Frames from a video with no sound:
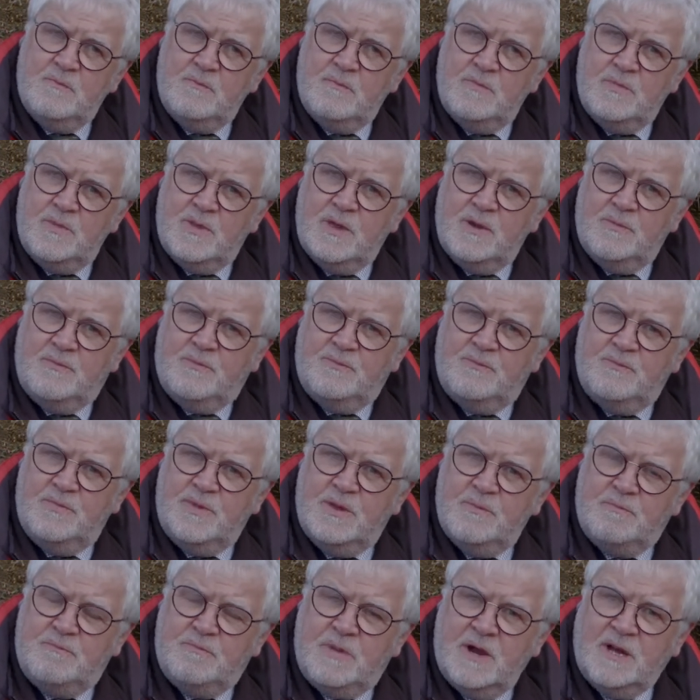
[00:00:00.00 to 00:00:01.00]
the
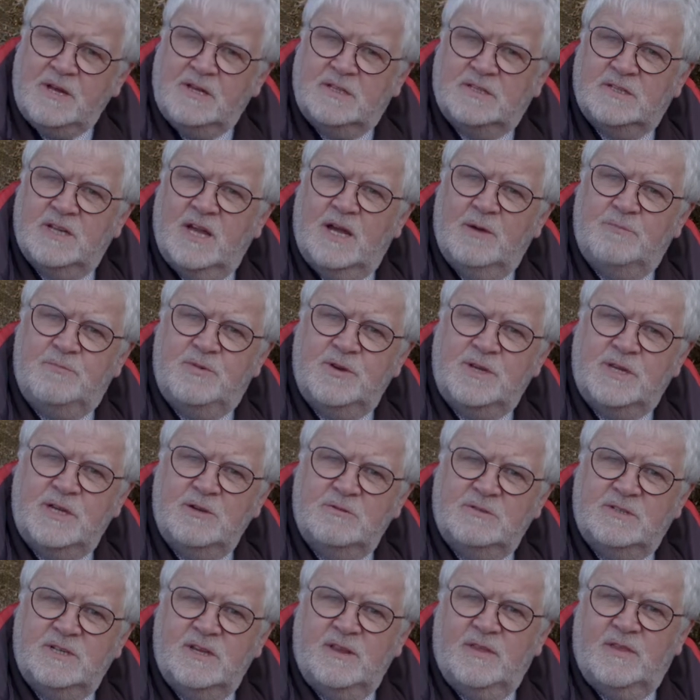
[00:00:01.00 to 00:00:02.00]
bugs are
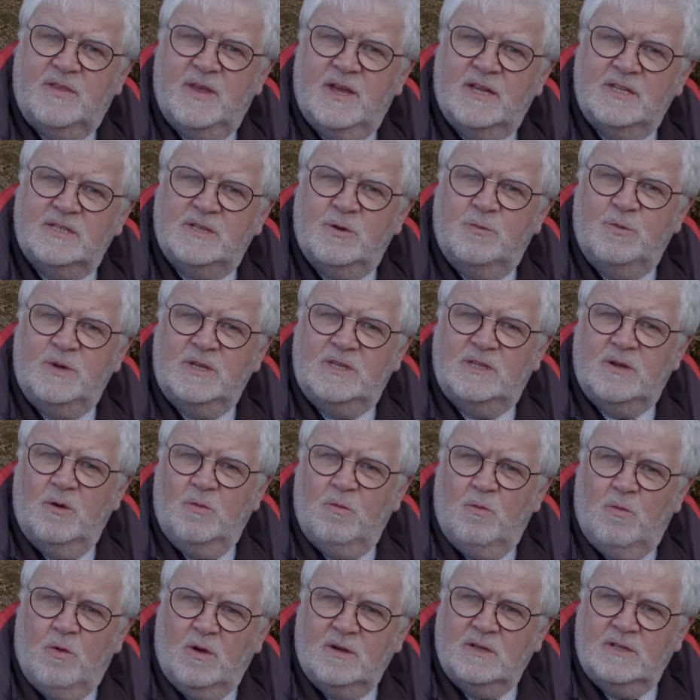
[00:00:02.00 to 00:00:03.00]
producing things that we don't
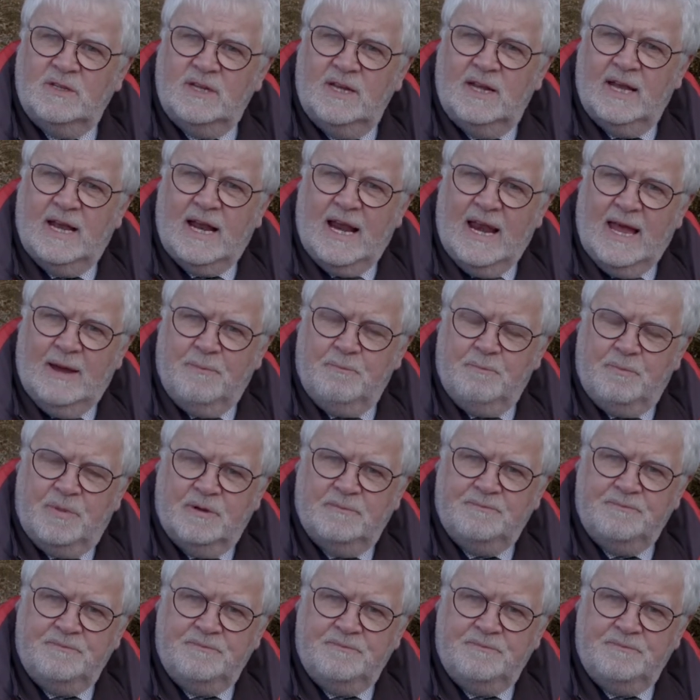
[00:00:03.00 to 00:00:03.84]
want in a clamp,